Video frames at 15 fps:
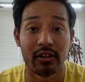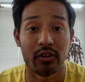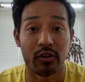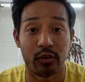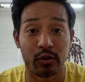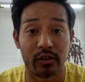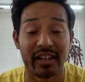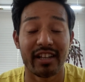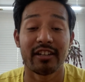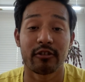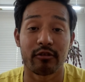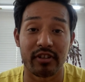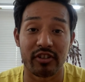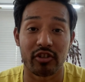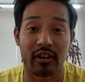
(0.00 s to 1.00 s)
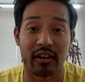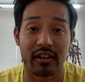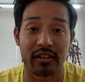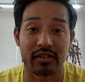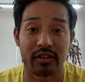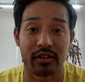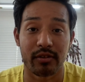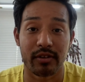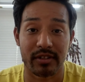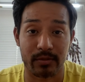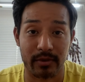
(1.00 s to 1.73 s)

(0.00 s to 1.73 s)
or increase your ISO as